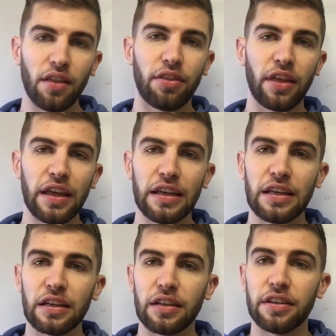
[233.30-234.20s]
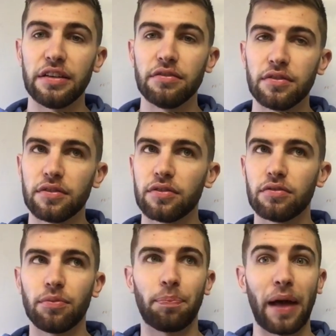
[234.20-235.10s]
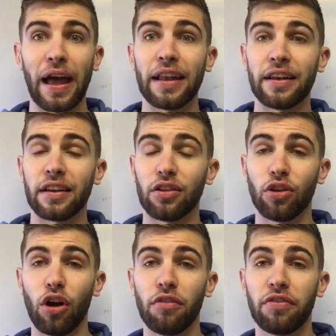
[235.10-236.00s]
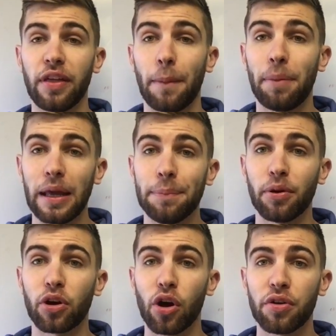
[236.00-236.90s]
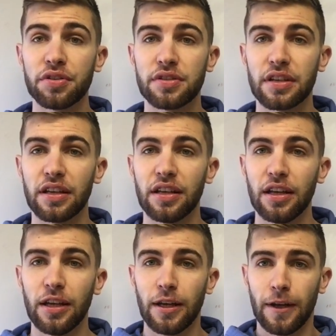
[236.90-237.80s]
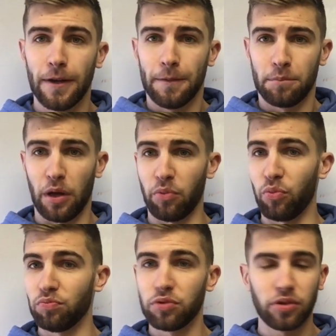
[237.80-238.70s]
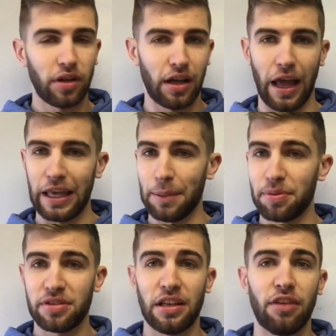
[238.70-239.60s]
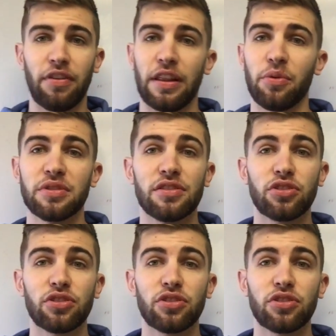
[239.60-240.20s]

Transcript: They banned a lot of their paper currency. 80% of it that was in